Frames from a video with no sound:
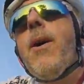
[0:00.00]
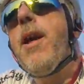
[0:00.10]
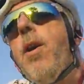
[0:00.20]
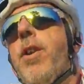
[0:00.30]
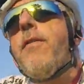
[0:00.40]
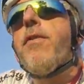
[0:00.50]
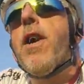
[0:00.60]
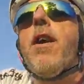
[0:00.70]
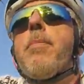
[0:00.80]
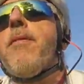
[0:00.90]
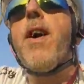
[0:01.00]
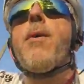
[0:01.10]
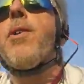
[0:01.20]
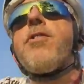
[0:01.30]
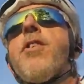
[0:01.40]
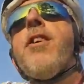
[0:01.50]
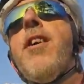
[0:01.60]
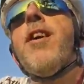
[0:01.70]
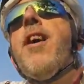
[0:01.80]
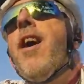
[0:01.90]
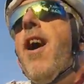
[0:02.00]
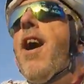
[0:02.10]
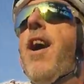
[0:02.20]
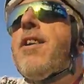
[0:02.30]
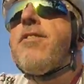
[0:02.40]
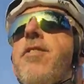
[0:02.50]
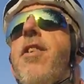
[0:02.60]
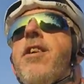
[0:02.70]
out on it for a couple of hours, and